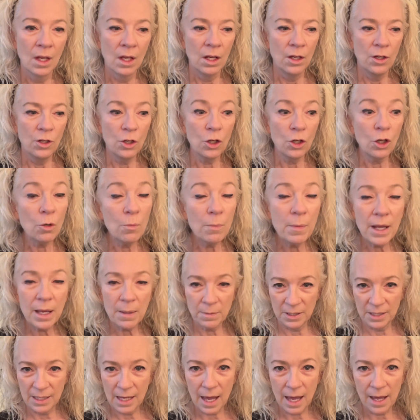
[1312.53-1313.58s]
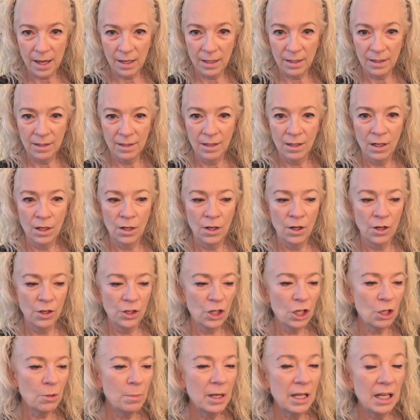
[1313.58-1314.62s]
You can be upset.
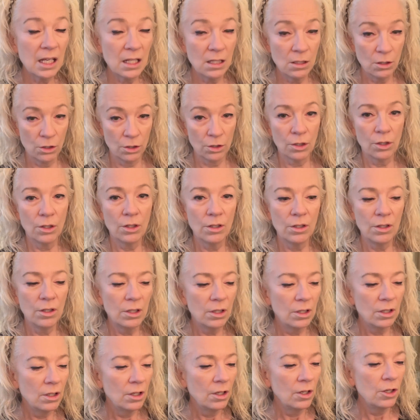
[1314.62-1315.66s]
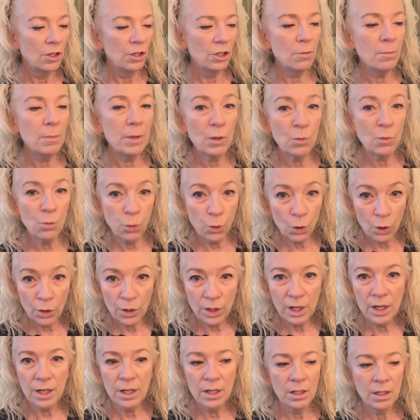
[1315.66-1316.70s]
You can be concerned. You can be
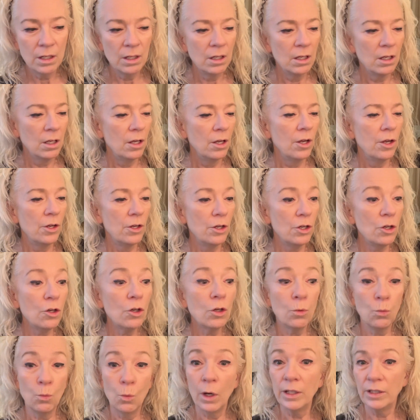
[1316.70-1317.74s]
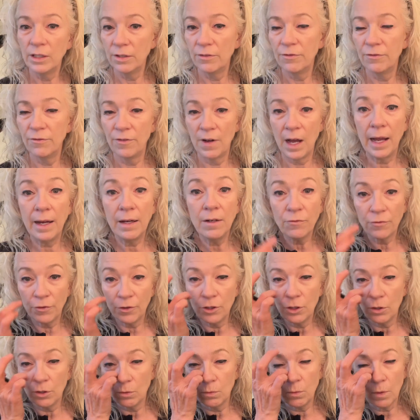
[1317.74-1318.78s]
worried. You can want to fight for
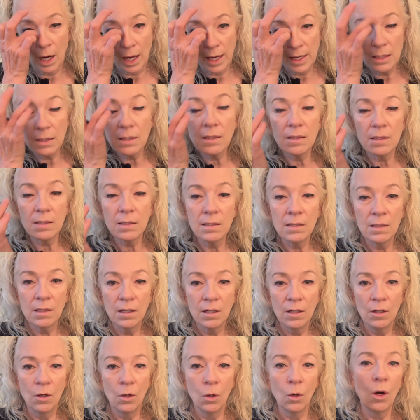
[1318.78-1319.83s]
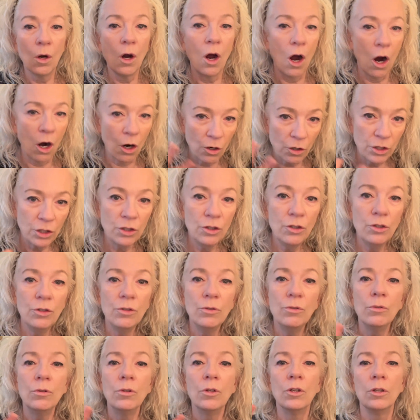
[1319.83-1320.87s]
your rights or
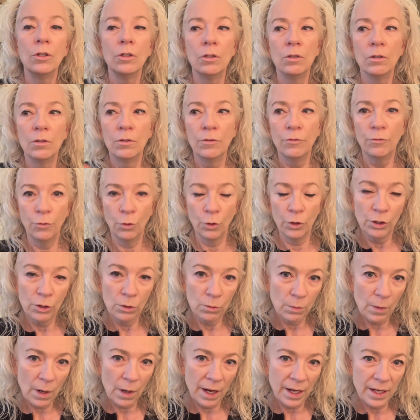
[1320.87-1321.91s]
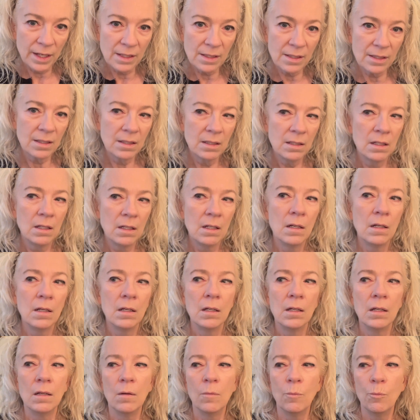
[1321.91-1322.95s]
argue for your rights.
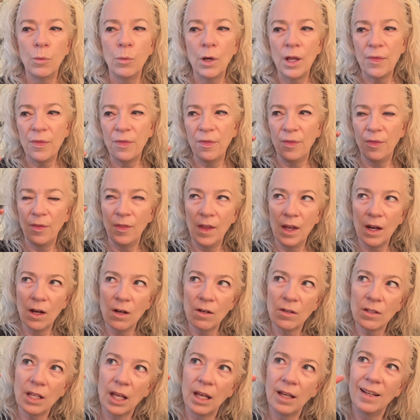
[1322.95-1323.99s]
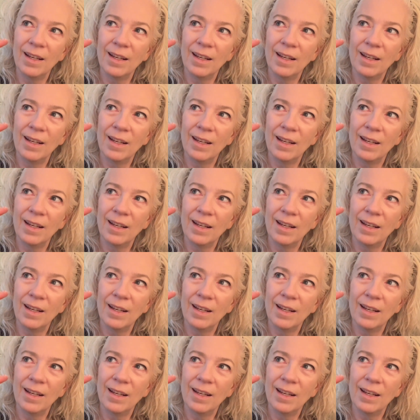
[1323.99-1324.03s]
But there's